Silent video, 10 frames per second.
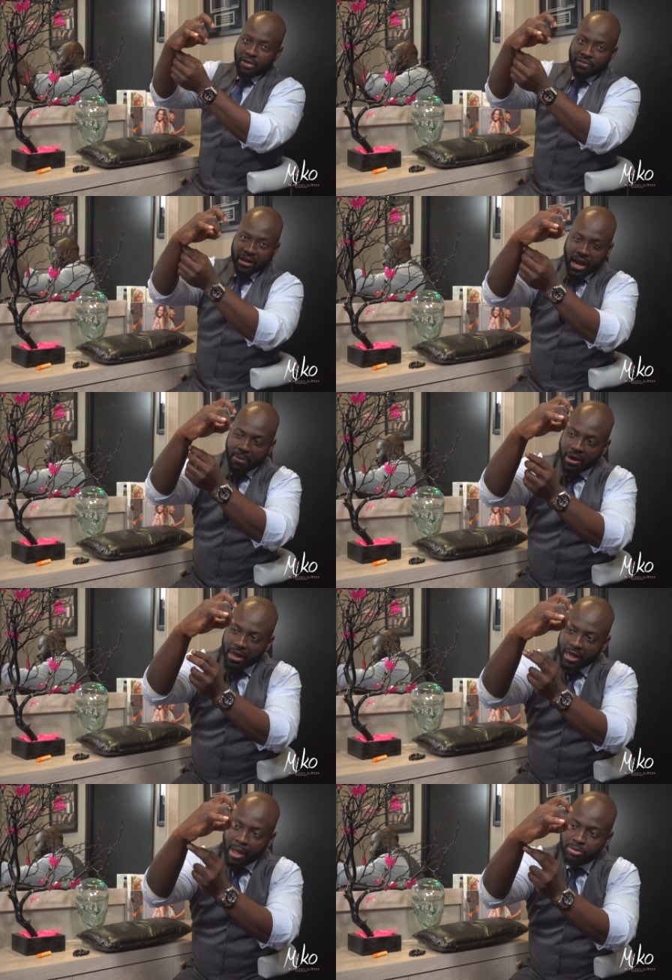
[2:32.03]
know if the camera
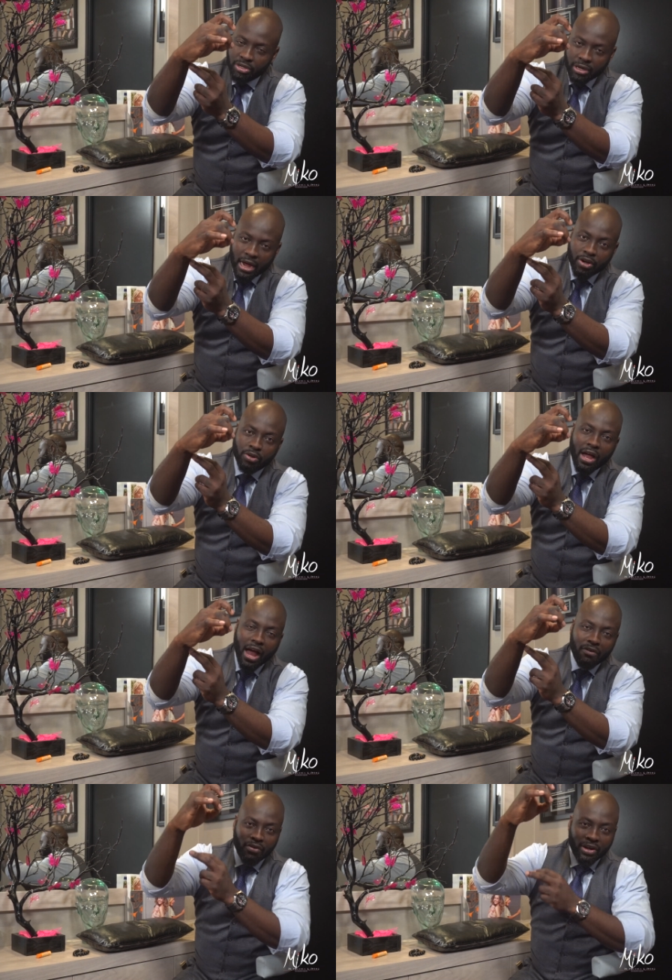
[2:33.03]
can capture it. I do
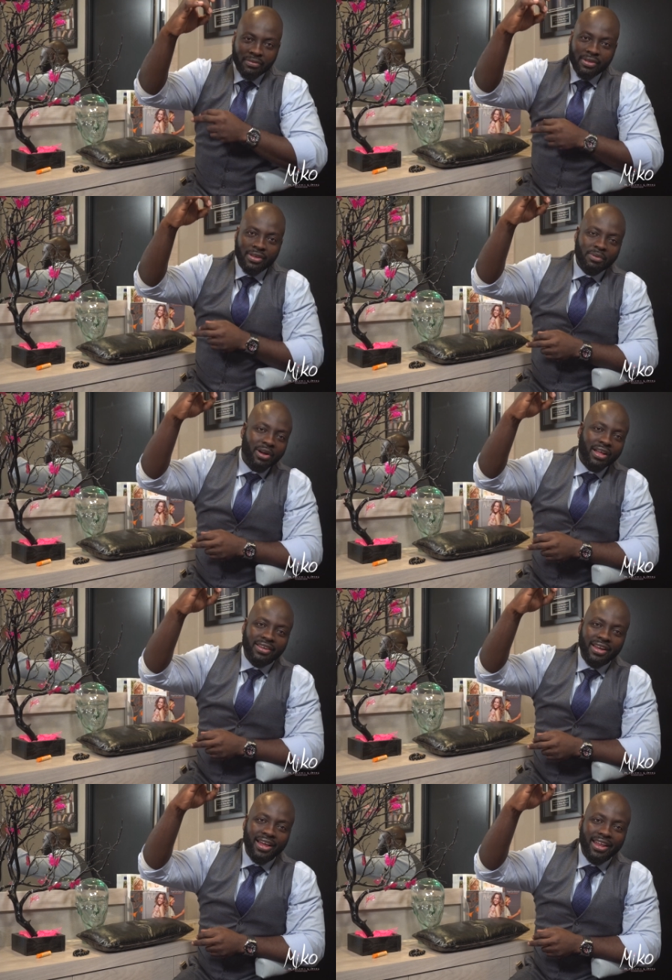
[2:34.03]
have one, because I
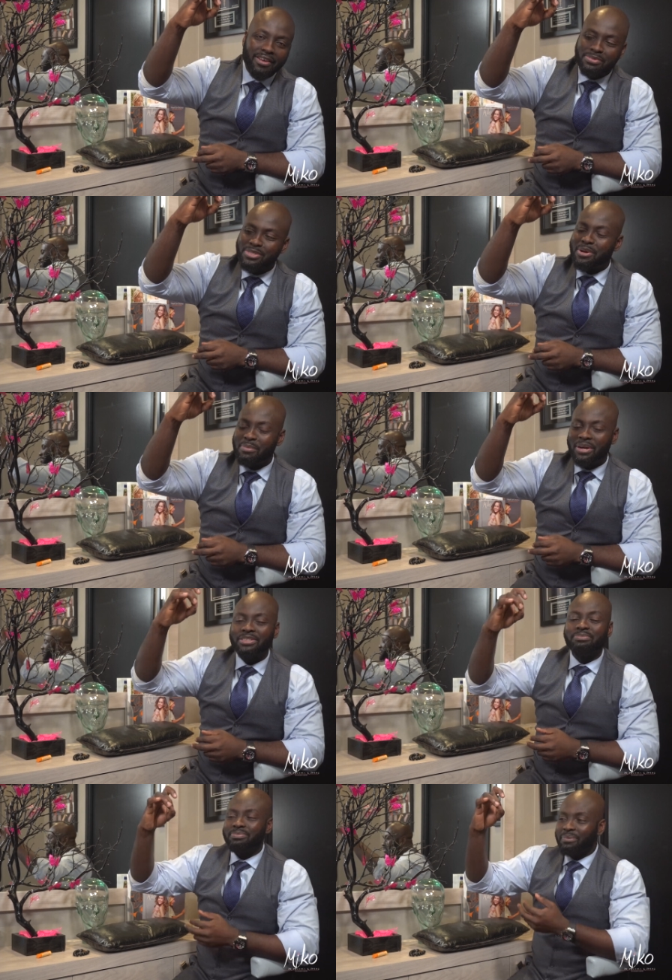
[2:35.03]
think God loves me so much.
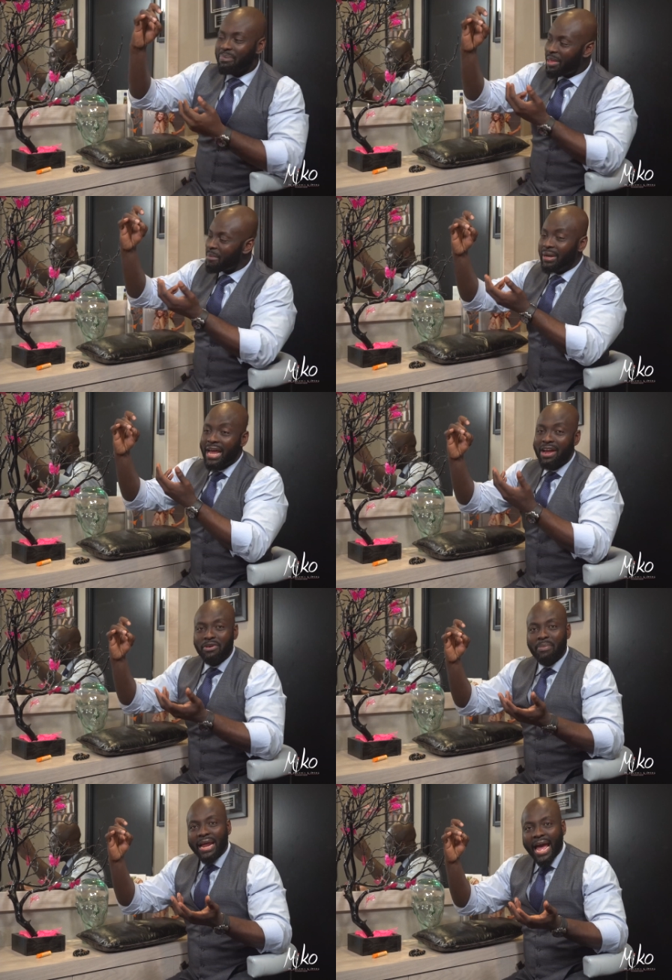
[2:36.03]
But not
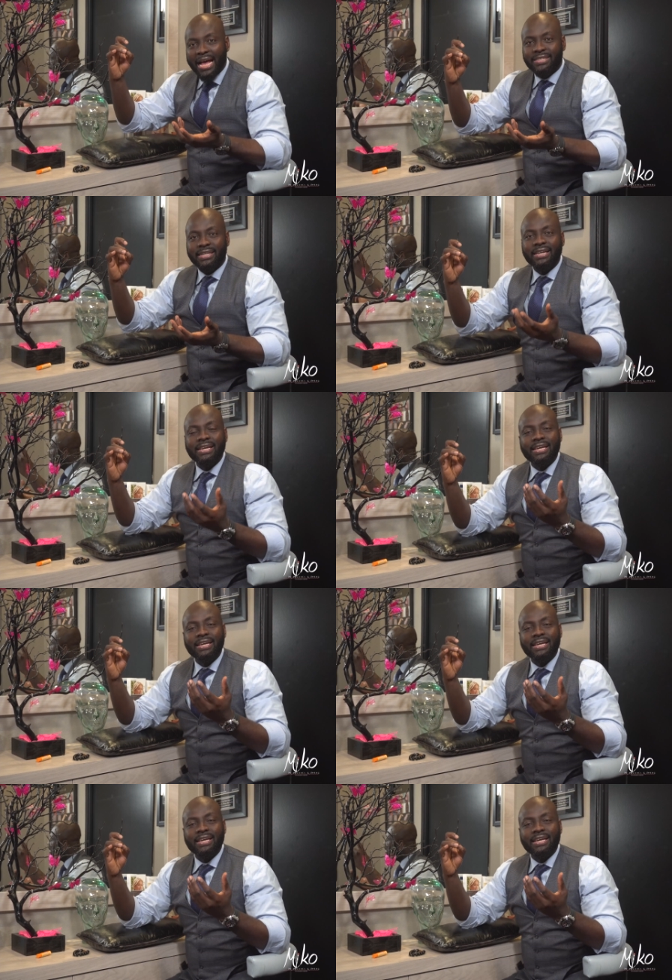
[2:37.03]
everybody has it.